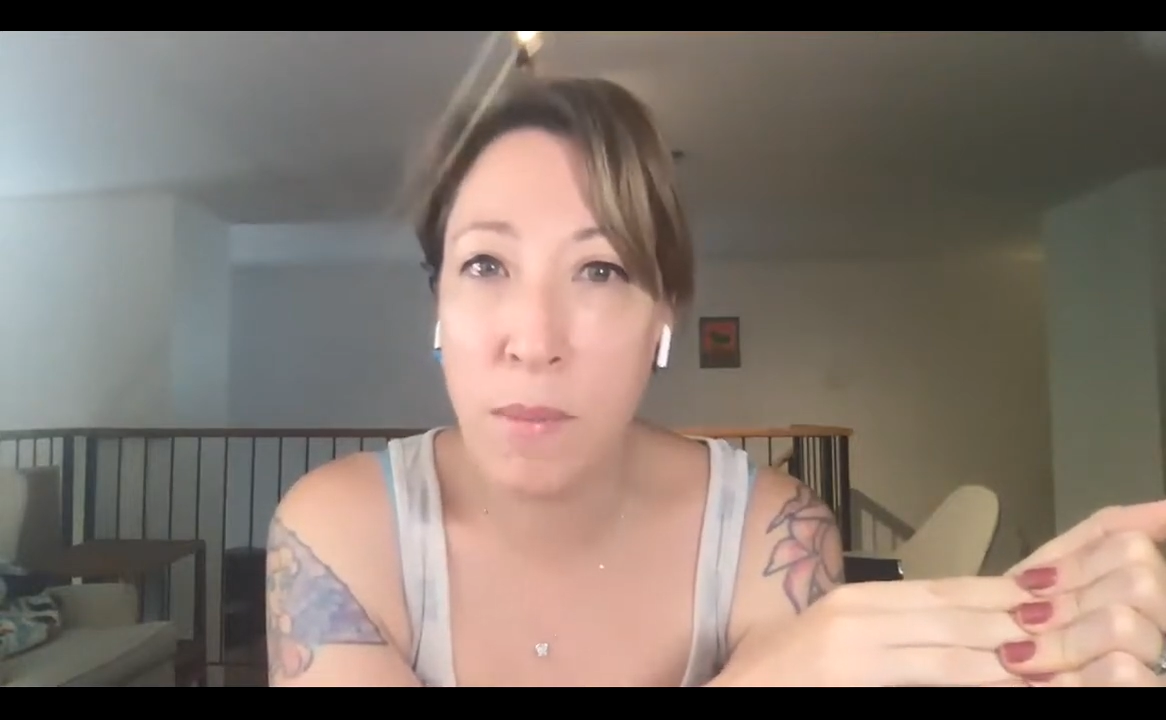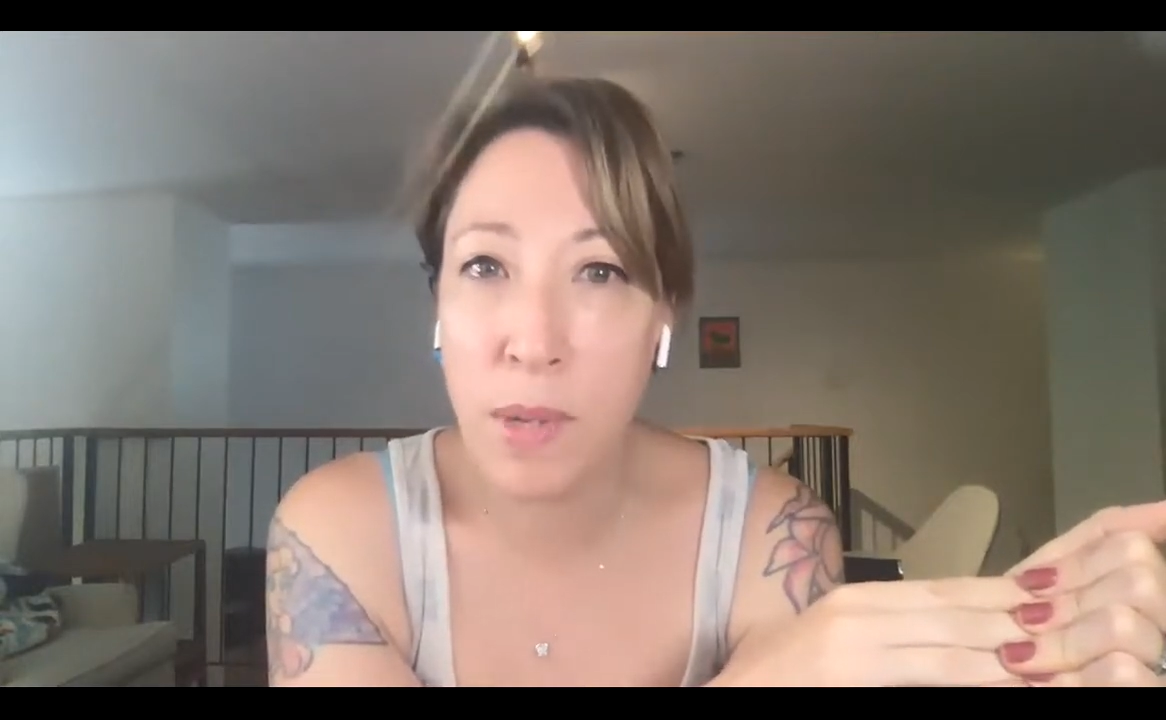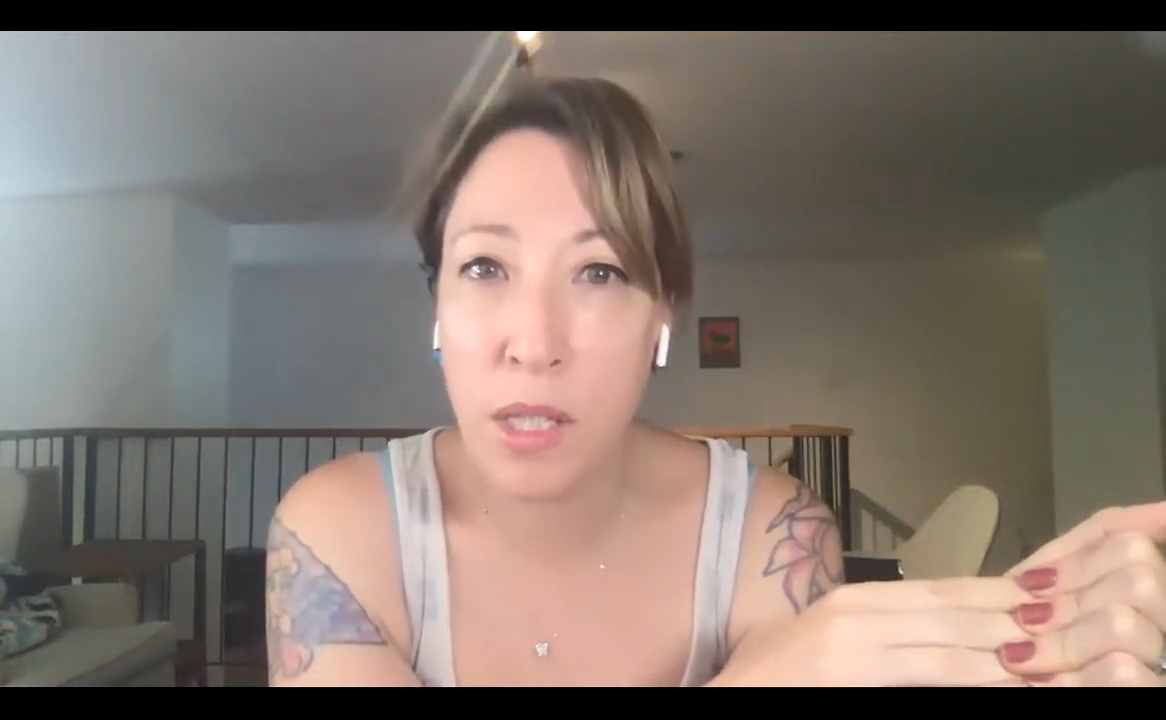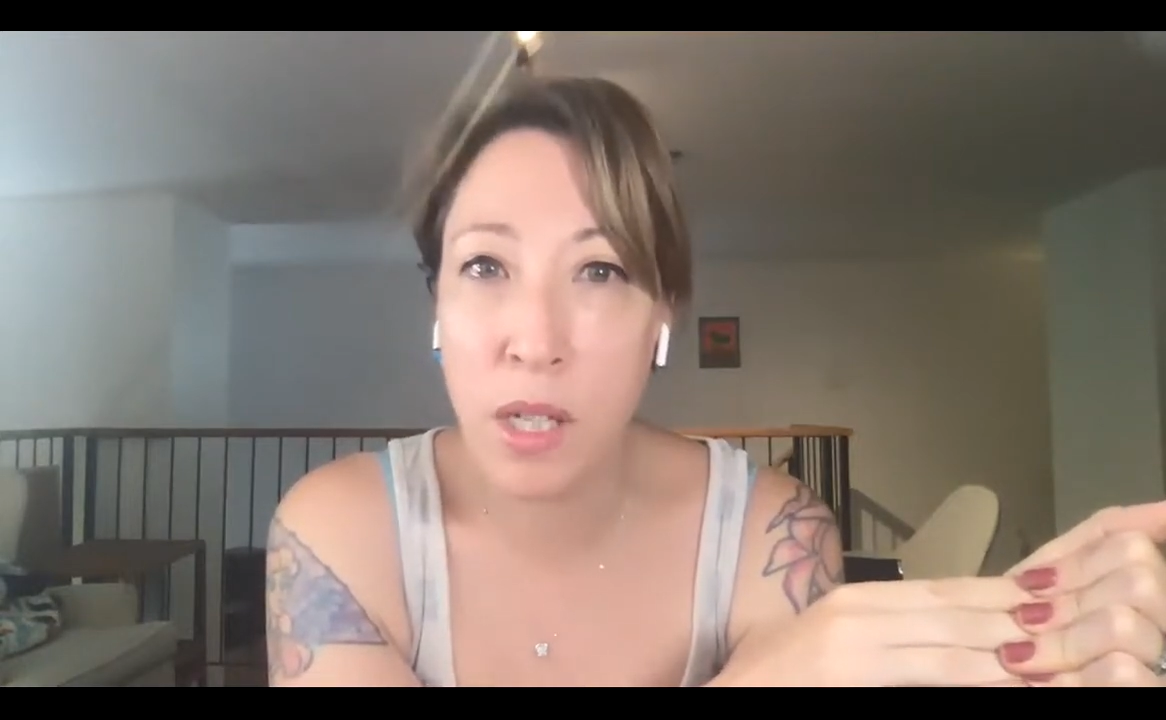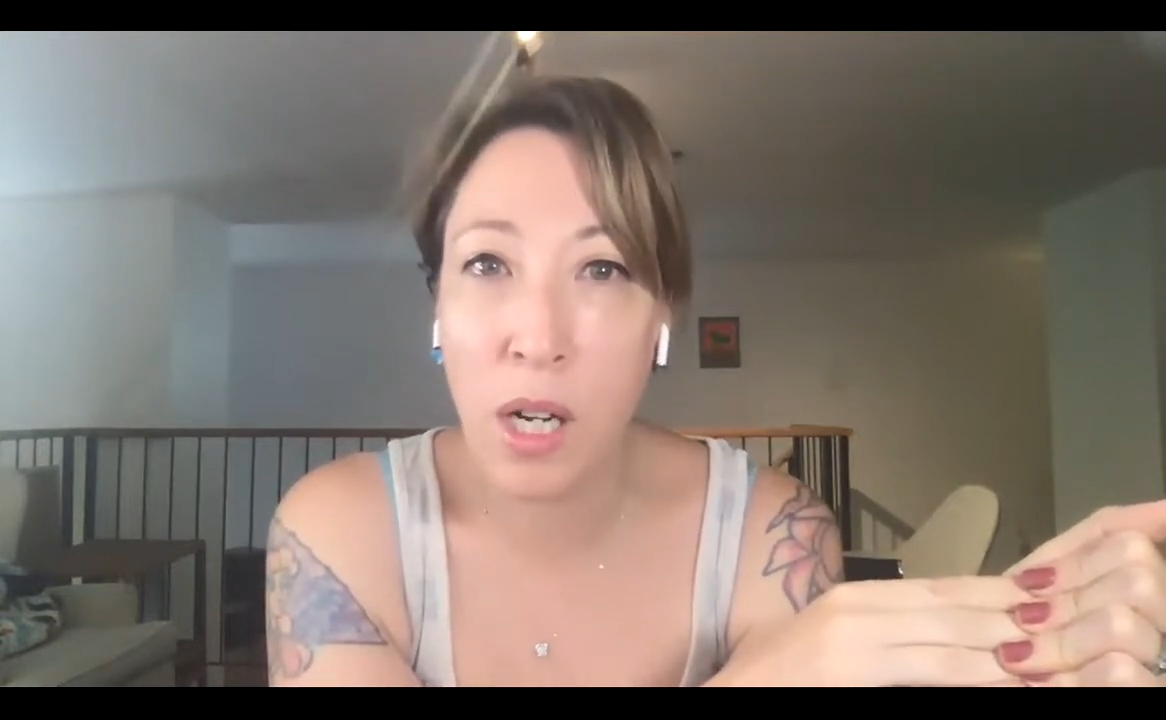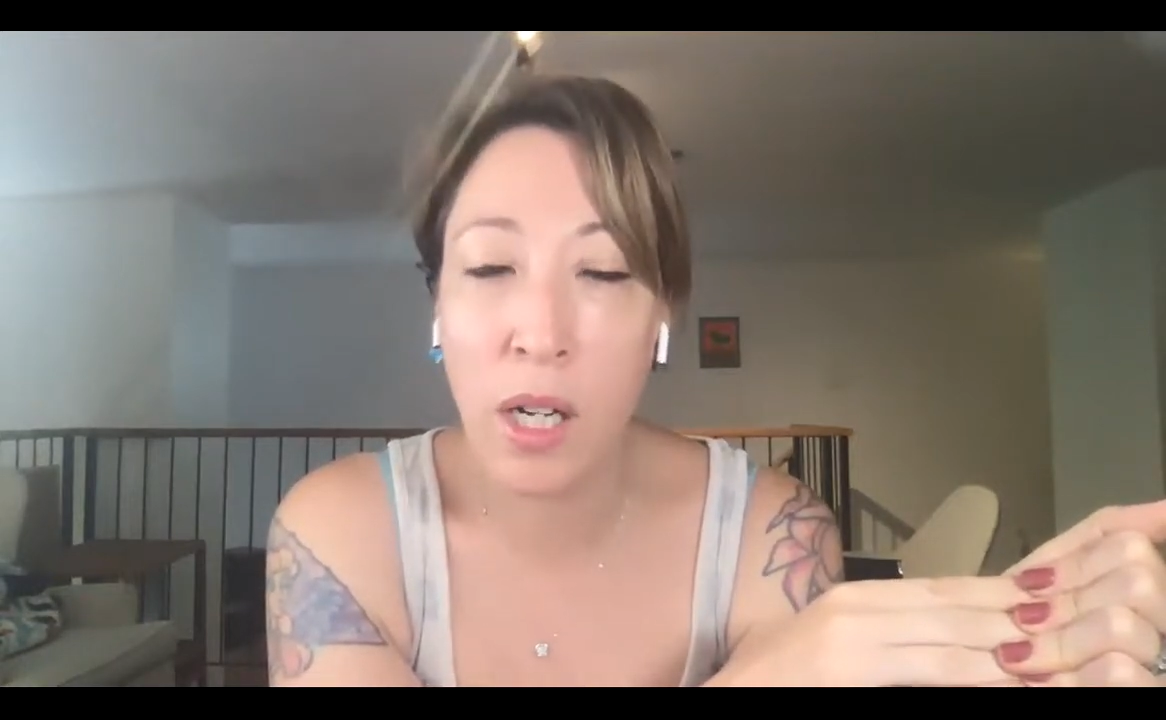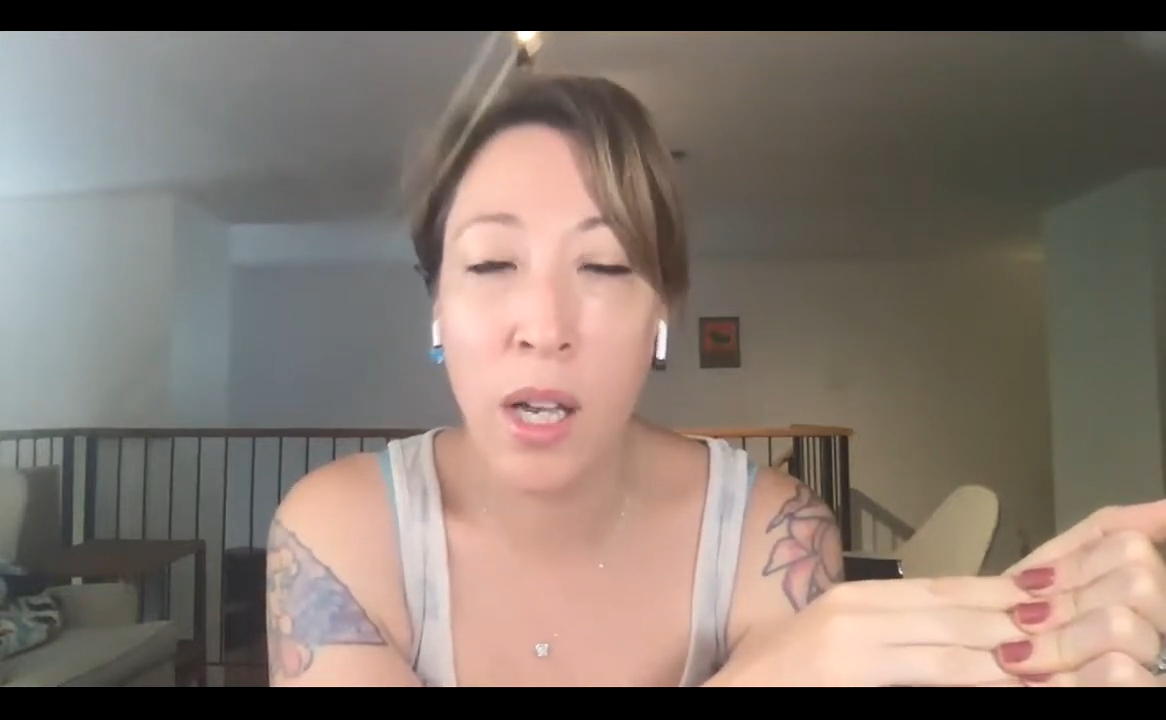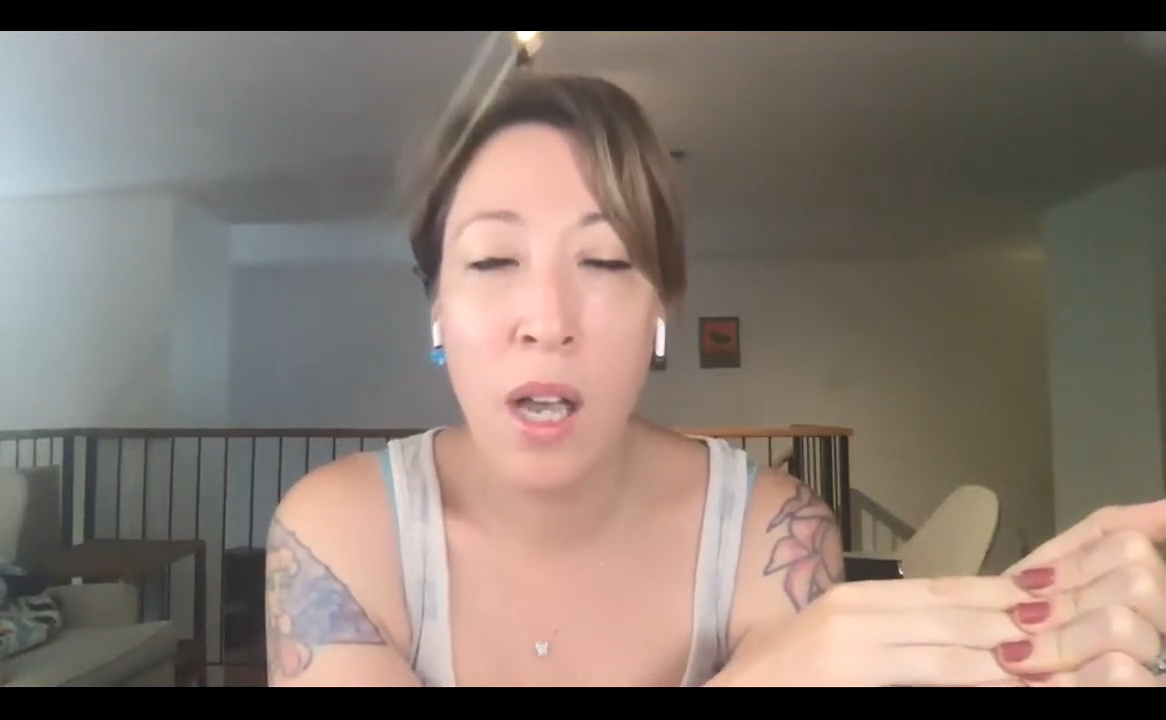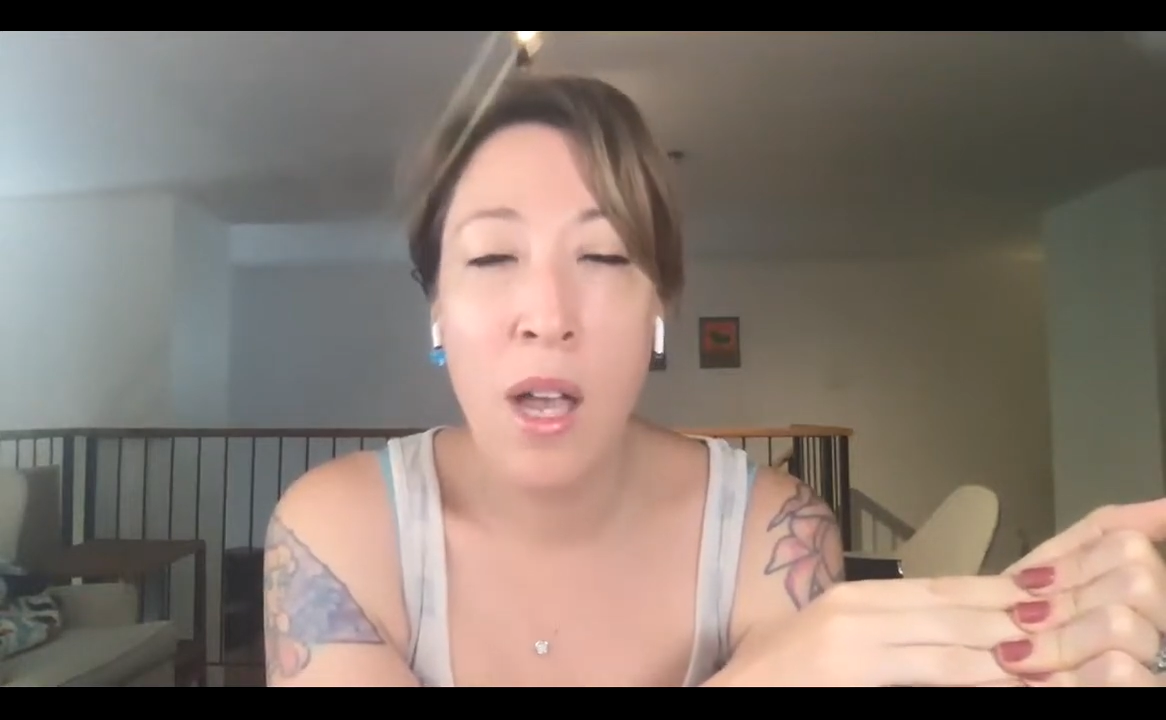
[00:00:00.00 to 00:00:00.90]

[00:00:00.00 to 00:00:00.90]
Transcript: bees talk,